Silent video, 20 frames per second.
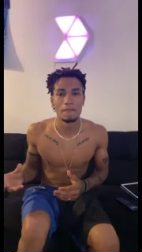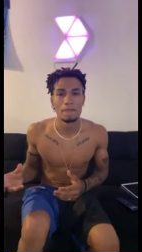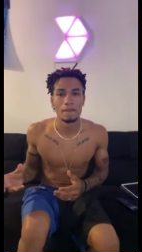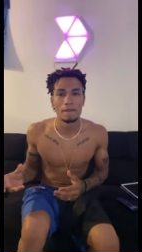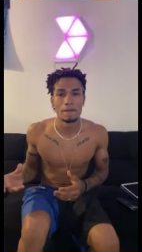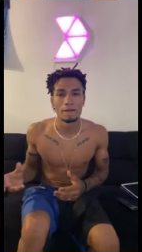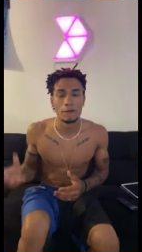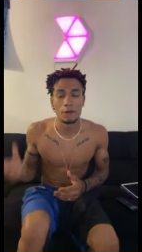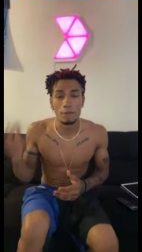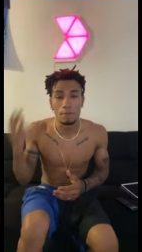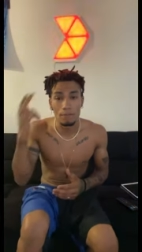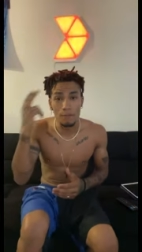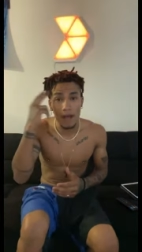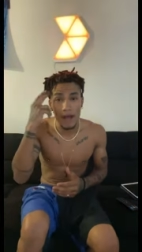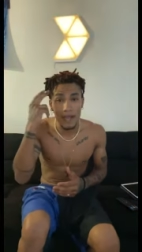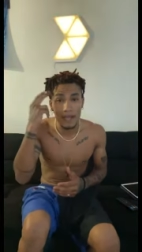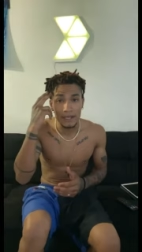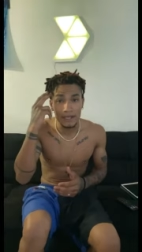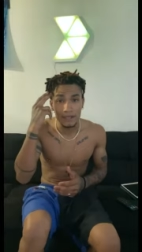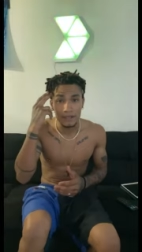Your
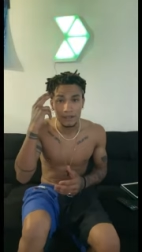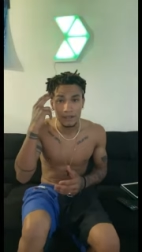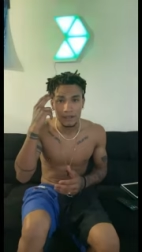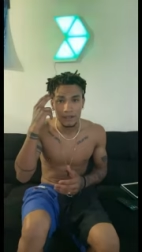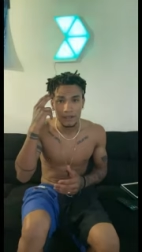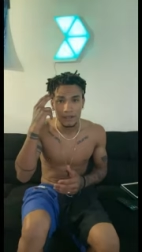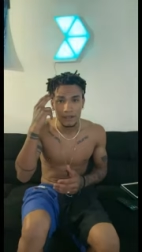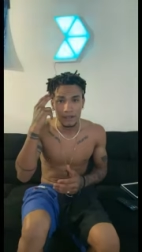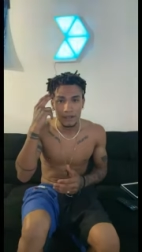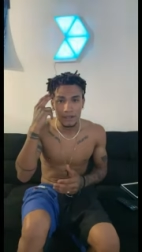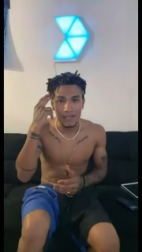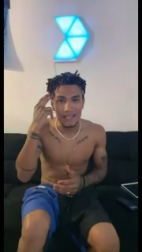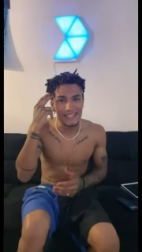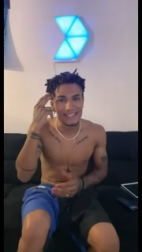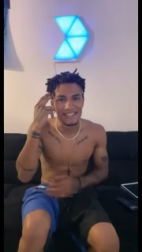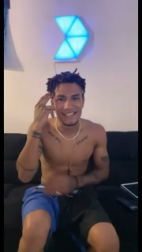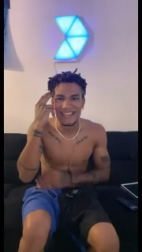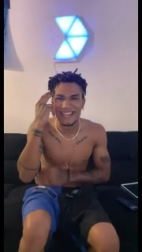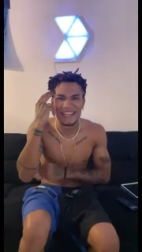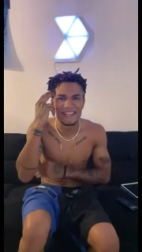mind is
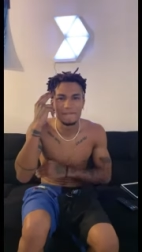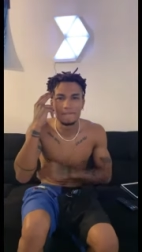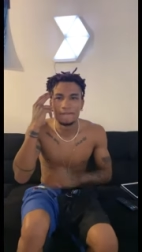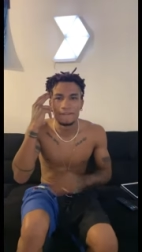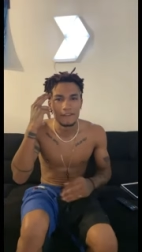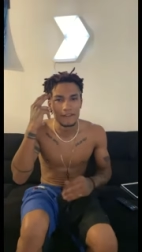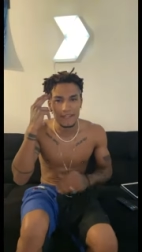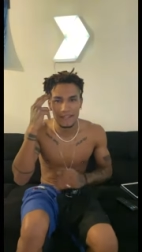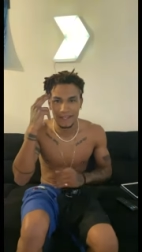infinite.